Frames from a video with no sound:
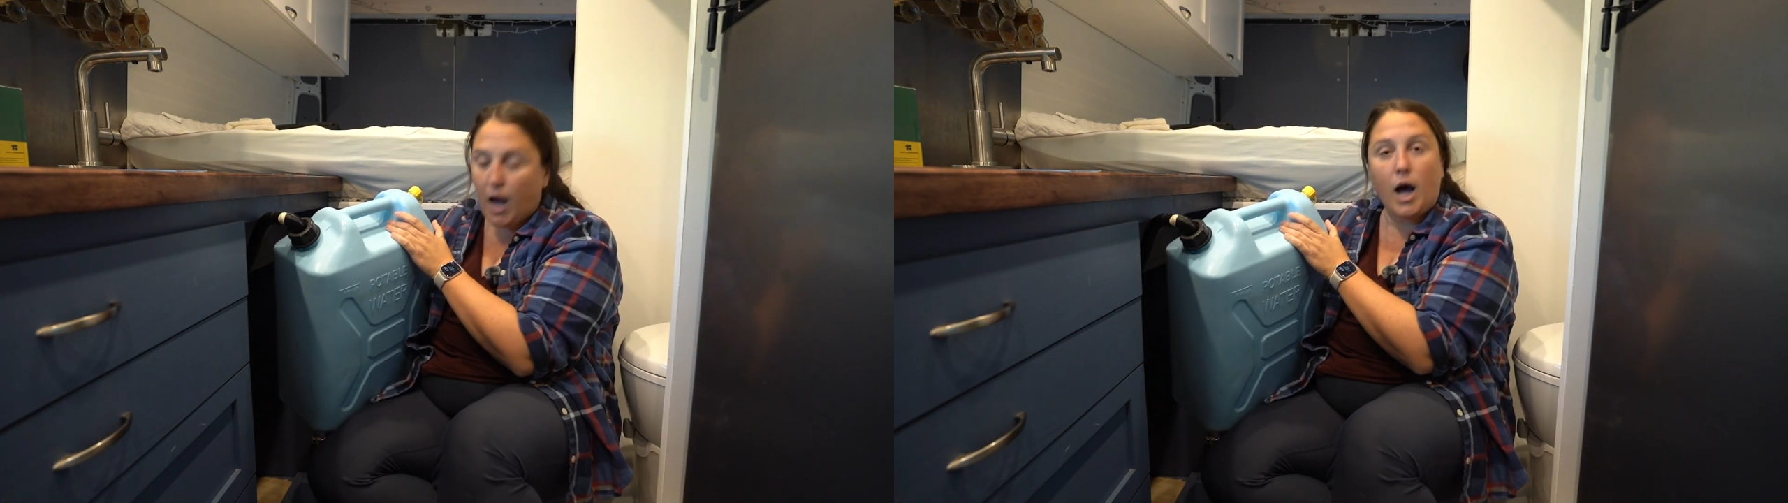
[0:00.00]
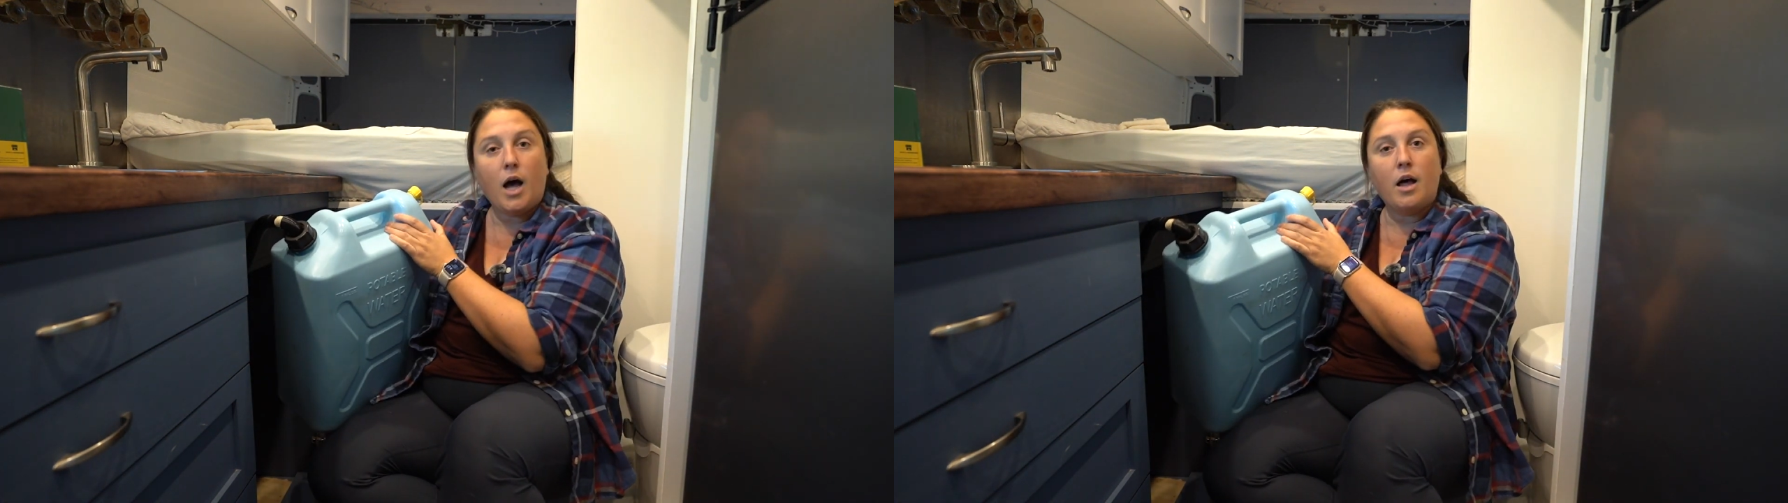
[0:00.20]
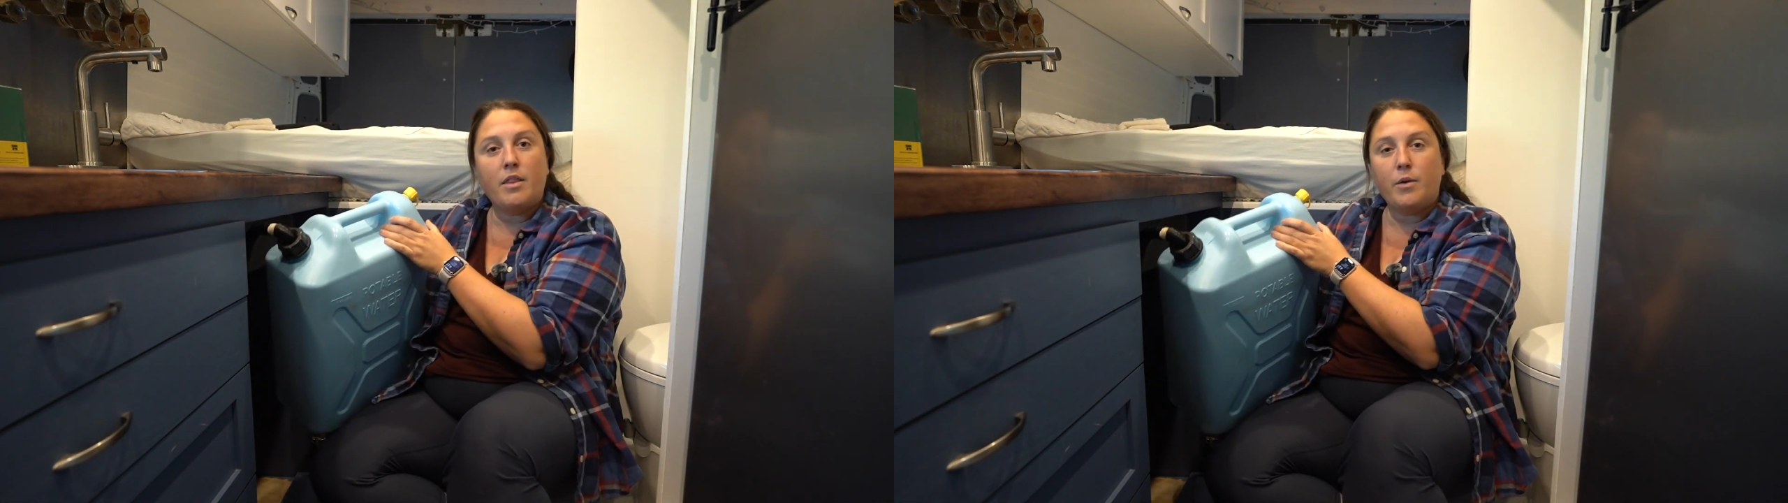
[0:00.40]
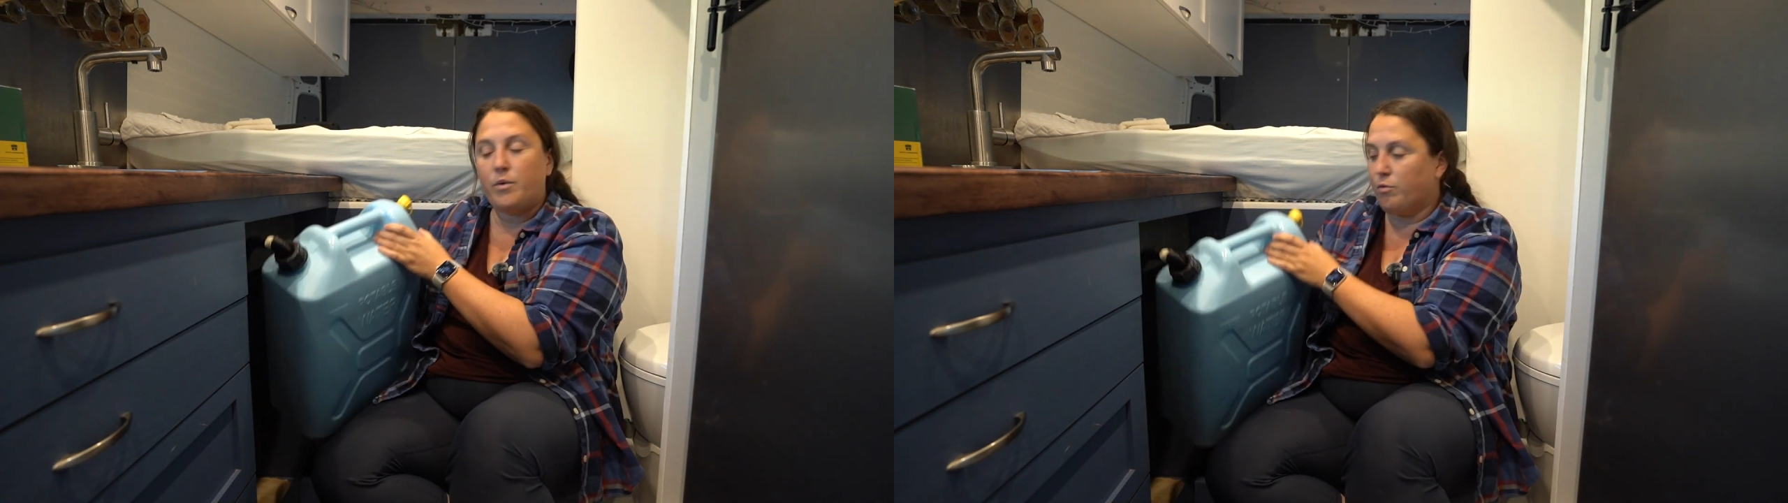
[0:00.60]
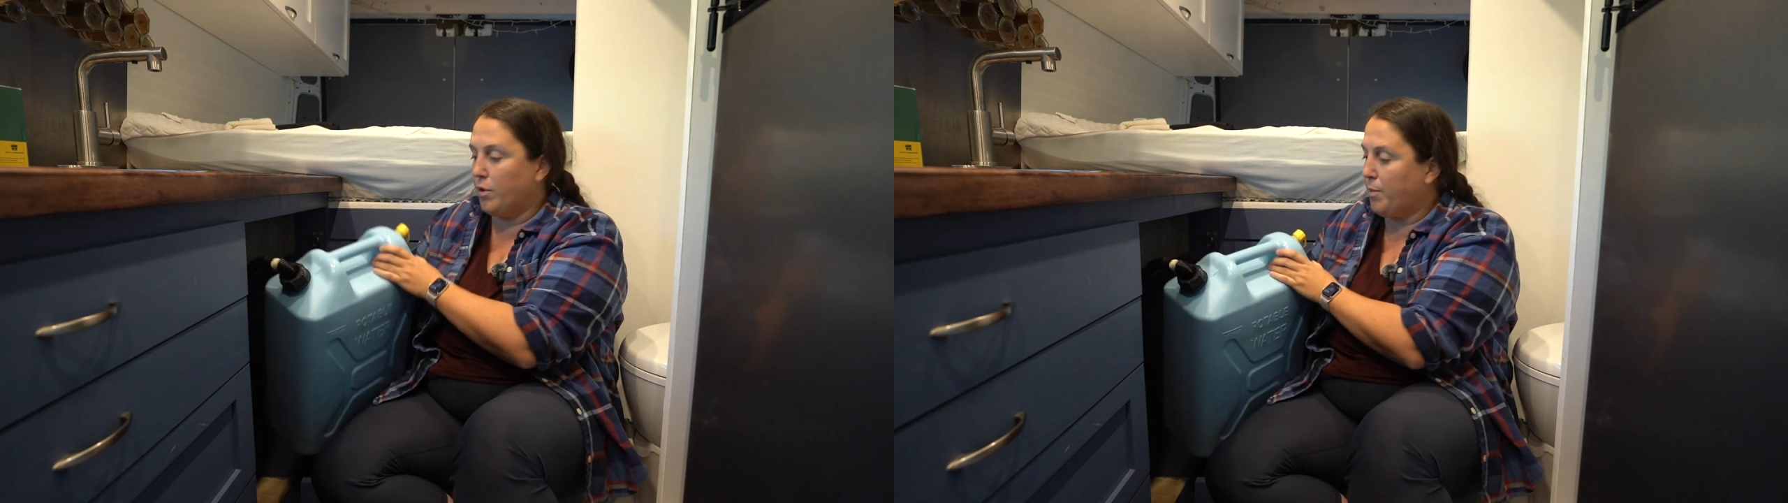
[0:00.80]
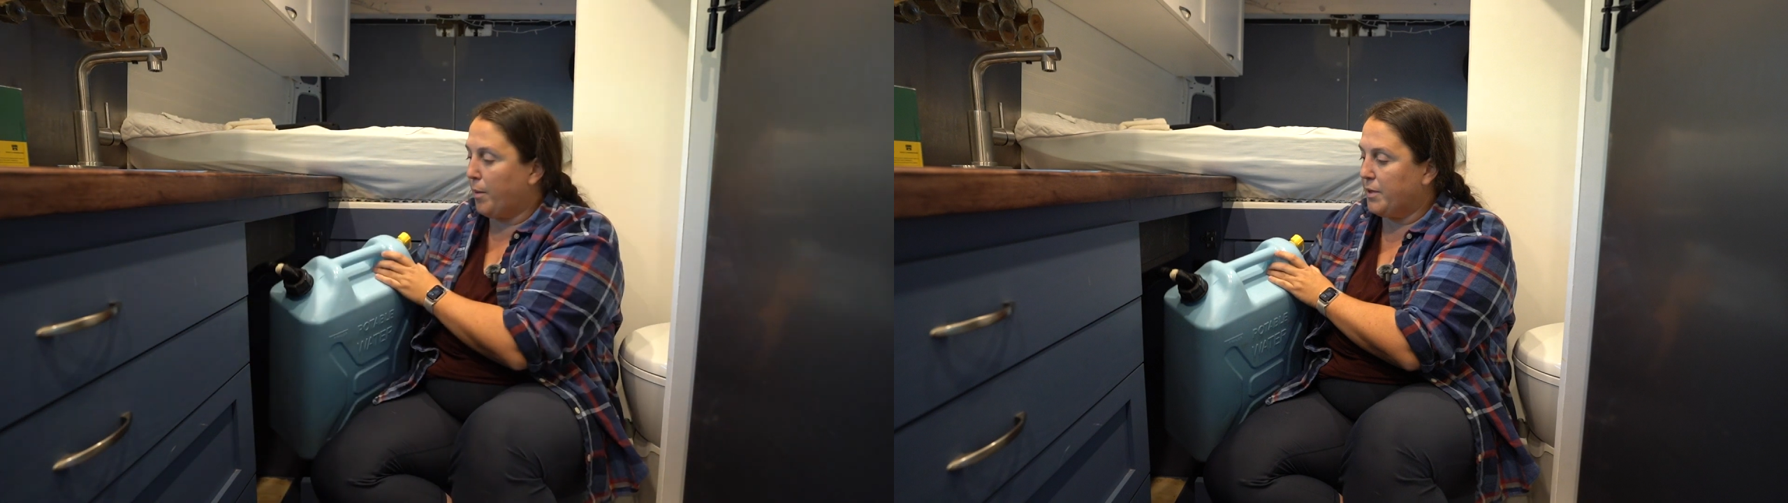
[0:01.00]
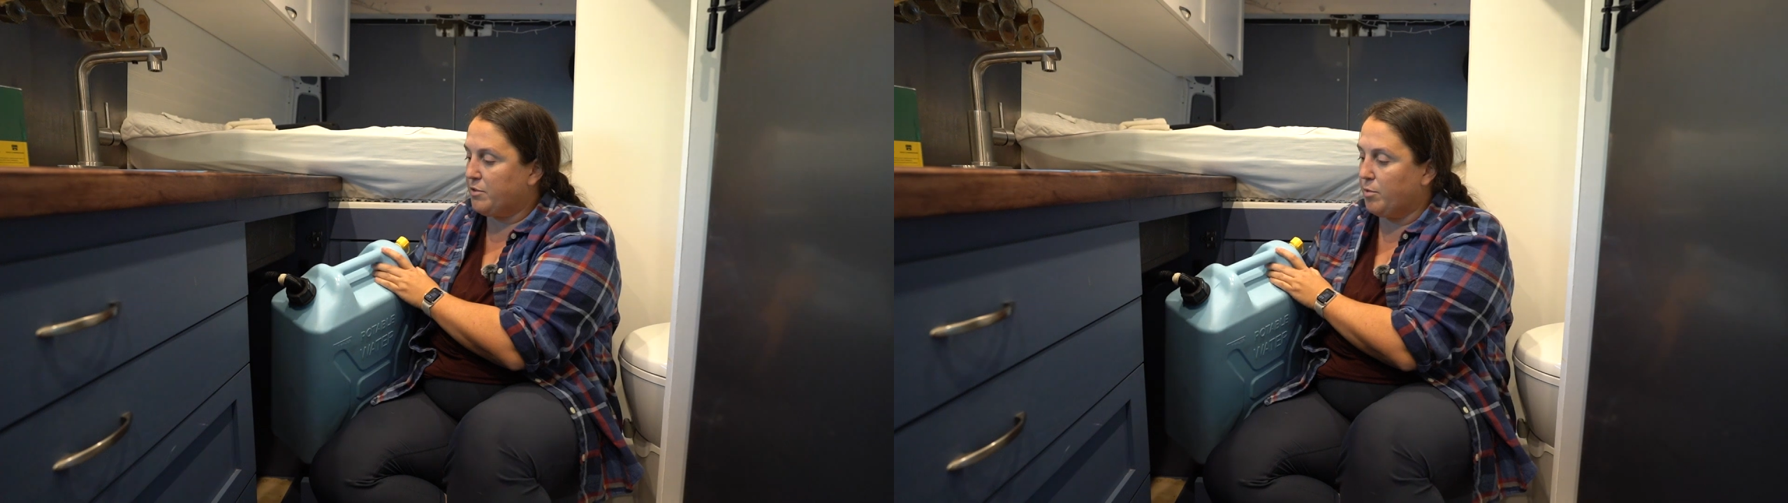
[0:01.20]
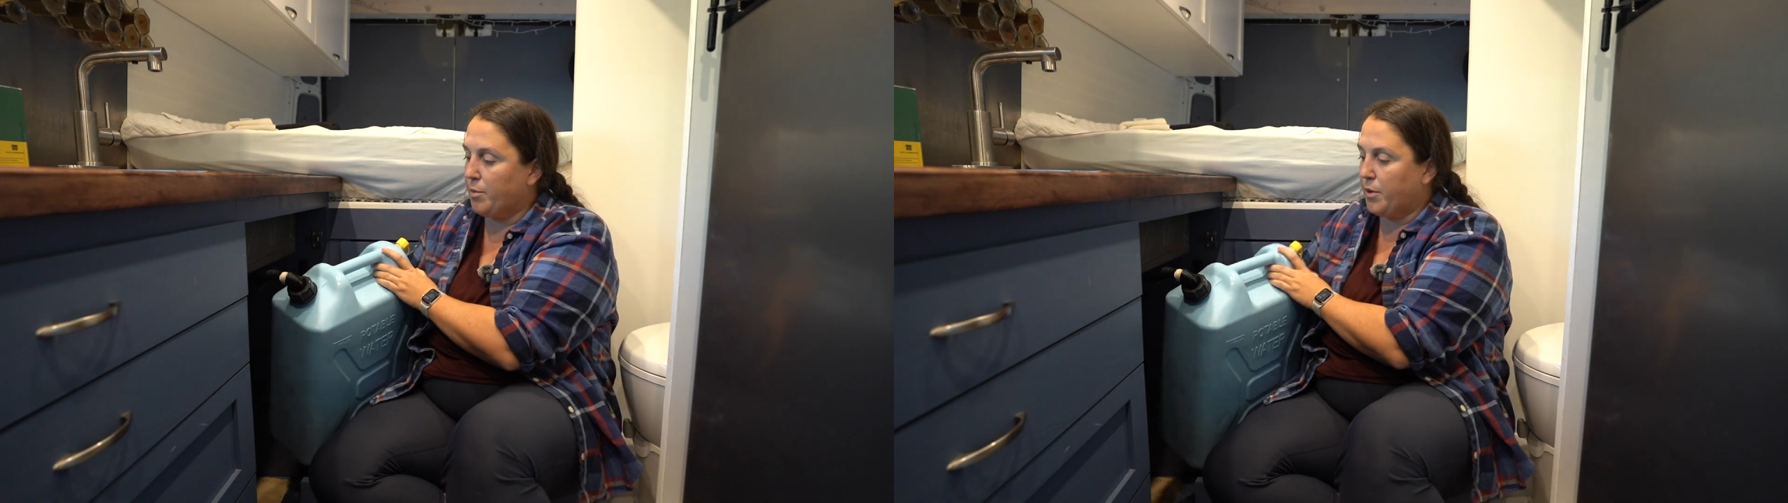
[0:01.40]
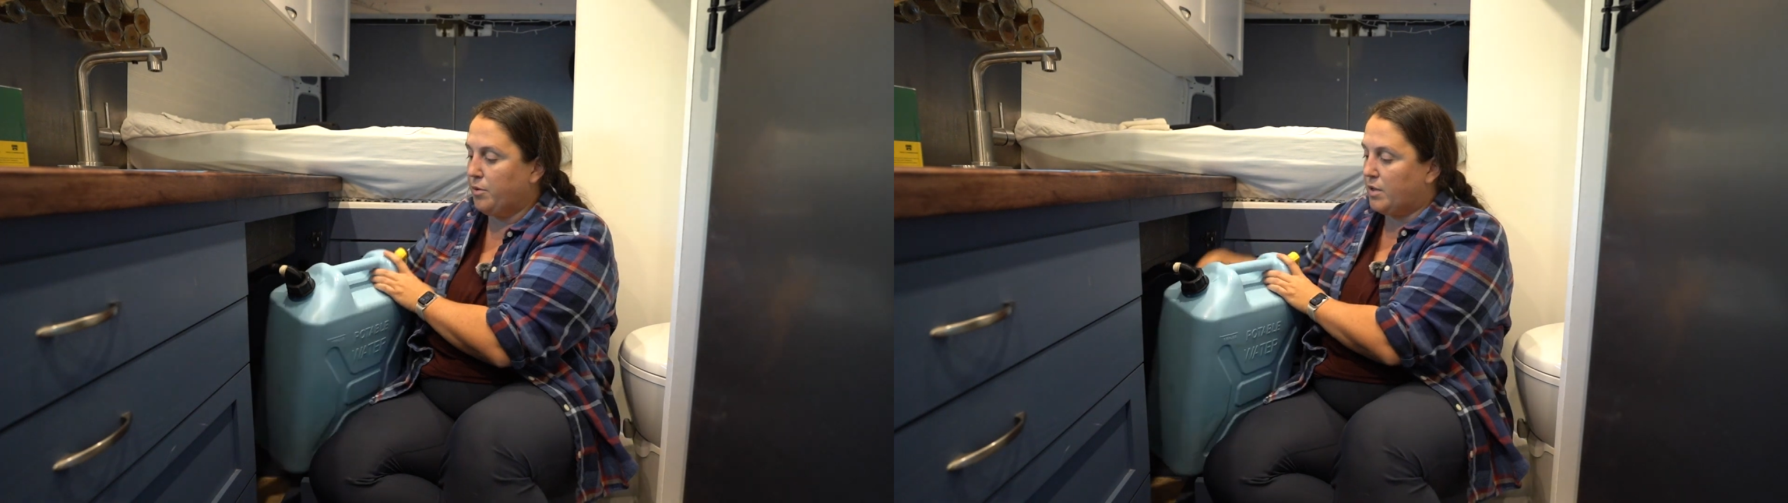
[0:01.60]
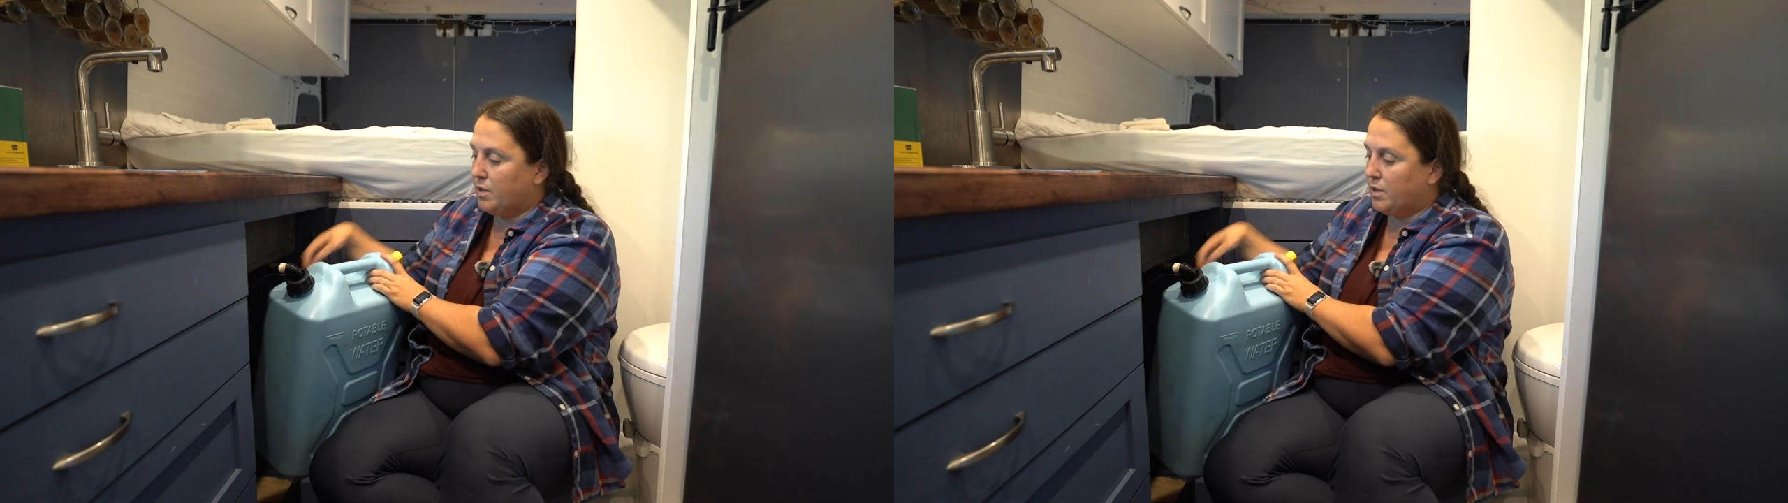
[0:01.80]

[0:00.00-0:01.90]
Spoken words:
that we've repurposed from the boat.